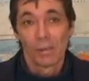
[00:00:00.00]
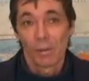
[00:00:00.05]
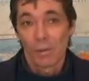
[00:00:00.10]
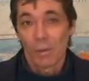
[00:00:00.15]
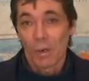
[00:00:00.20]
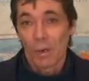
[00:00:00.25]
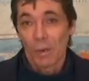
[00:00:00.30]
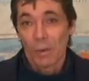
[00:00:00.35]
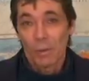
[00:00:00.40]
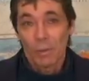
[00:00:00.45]

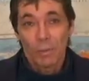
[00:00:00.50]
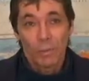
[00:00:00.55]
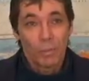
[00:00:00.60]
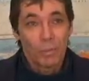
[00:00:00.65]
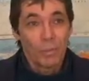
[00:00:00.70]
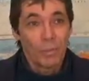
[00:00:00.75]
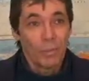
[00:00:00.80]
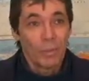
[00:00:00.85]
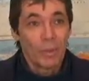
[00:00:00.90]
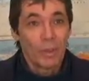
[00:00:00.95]
Now,
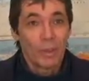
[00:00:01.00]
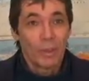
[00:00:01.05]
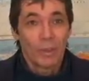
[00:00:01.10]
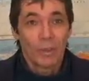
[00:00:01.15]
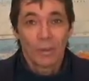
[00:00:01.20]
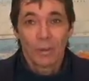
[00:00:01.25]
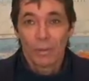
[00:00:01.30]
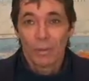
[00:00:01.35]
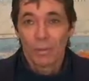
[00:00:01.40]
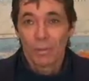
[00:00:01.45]

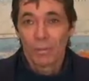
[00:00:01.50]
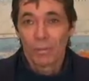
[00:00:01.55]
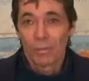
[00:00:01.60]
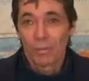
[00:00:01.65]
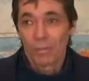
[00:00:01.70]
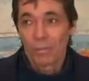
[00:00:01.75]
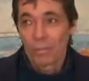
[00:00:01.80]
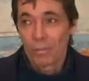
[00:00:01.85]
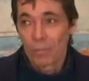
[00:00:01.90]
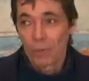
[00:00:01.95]
the
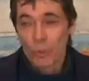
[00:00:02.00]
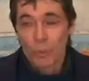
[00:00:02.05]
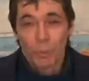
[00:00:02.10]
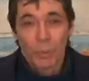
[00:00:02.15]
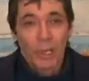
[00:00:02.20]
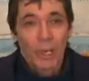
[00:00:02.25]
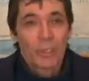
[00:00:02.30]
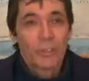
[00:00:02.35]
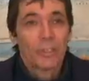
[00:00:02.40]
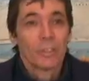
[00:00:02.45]

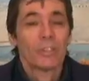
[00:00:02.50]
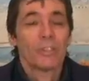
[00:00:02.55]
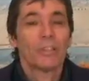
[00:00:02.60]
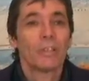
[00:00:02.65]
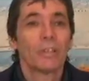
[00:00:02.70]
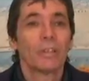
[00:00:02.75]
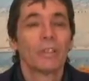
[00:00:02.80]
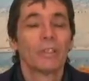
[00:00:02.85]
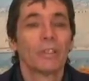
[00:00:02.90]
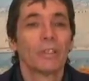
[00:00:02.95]
surprising
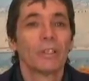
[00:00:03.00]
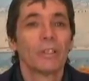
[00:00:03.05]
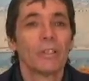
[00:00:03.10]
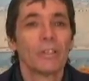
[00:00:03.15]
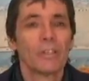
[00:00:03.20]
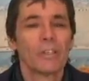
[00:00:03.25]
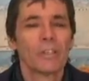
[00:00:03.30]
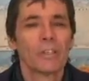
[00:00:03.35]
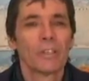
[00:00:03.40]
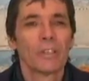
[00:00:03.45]
thing here
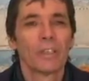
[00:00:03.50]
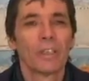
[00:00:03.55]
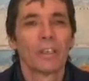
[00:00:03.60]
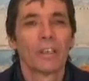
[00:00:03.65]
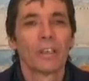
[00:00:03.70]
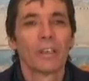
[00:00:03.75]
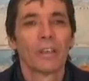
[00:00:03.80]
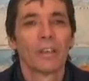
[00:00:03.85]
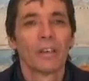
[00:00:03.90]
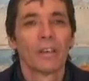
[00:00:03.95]
is,
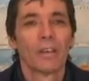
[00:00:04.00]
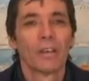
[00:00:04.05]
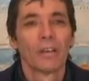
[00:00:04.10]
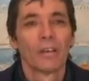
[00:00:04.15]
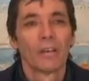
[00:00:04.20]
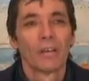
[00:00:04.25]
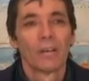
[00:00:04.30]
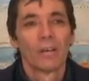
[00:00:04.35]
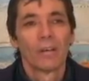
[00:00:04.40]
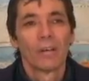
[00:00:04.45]

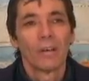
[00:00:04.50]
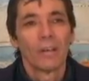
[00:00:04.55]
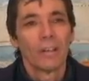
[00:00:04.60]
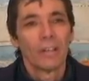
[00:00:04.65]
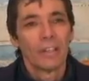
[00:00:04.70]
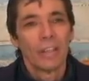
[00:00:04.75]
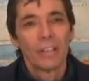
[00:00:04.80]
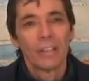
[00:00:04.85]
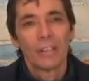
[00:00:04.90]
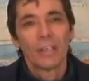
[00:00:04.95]

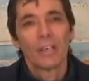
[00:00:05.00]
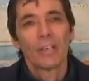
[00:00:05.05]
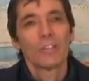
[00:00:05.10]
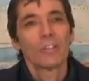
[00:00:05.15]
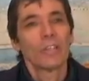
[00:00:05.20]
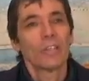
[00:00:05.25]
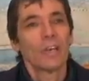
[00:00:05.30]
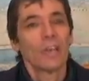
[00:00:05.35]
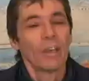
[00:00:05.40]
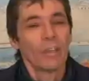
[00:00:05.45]
in that
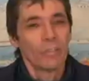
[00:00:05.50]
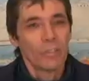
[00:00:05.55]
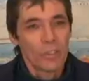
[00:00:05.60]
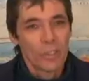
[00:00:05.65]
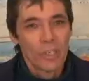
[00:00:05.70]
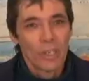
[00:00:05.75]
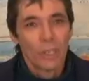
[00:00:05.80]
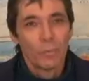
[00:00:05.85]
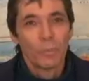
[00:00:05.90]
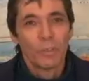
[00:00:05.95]
case, they have the
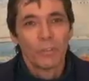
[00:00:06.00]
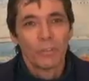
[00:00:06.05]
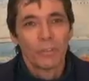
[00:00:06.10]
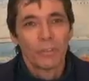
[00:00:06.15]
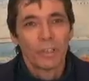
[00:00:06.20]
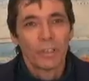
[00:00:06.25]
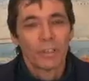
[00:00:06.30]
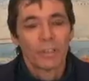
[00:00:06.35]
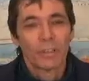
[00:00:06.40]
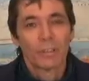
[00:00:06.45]
same
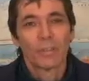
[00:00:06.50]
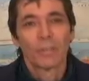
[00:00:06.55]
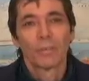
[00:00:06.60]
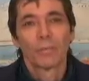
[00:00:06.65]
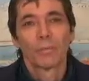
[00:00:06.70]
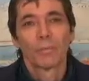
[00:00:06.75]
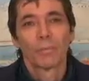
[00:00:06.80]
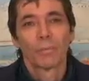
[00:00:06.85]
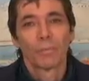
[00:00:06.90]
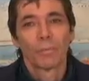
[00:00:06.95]
effect.
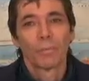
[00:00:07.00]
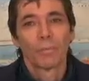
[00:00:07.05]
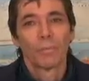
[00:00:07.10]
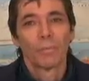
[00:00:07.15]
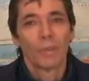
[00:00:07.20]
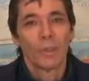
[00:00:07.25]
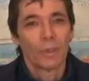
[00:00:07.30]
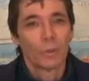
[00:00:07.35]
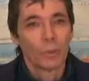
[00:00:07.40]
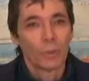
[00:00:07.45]

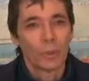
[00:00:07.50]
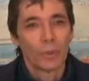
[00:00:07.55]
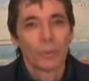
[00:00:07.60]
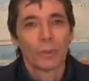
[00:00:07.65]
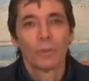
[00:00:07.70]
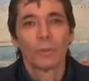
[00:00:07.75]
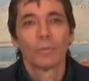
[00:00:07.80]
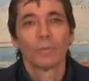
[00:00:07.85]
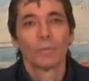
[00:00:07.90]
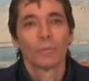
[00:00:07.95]
They're
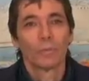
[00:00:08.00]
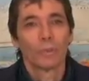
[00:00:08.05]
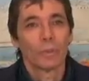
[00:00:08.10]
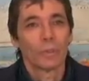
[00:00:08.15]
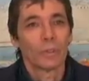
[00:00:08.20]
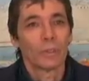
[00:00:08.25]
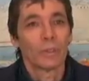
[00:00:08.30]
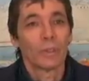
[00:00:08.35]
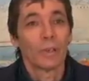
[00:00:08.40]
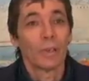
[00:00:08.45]
good
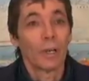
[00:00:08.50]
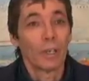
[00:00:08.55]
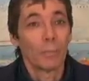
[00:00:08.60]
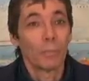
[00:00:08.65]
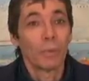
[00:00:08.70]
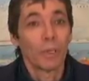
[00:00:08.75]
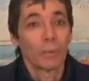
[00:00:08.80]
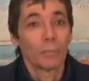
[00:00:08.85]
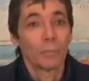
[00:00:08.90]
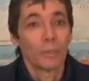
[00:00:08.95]
for high
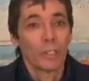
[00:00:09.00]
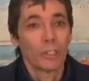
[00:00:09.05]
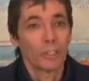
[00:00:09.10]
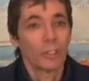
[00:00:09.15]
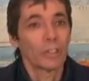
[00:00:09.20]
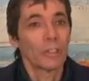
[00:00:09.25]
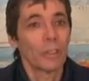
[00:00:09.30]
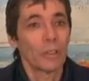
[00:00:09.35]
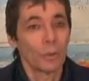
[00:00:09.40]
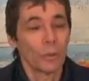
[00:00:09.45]
blood
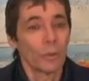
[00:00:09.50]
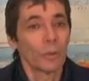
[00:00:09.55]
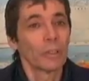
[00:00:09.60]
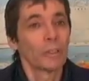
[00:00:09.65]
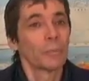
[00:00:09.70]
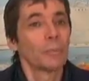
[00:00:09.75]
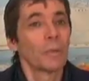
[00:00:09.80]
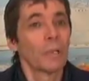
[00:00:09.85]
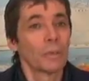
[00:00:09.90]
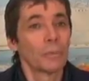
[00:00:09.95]
pressure. They lower
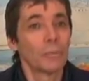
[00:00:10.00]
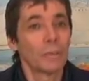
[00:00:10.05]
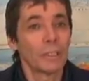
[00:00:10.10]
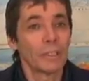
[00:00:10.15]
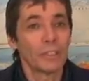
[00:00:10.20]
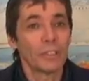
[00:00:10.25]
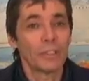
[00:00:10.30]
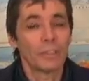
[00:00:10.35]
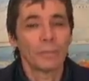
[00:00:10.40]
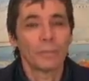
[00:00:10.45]
the blood
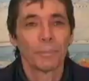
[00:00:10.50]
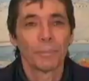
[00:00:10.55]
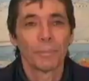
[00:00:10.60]
pressure.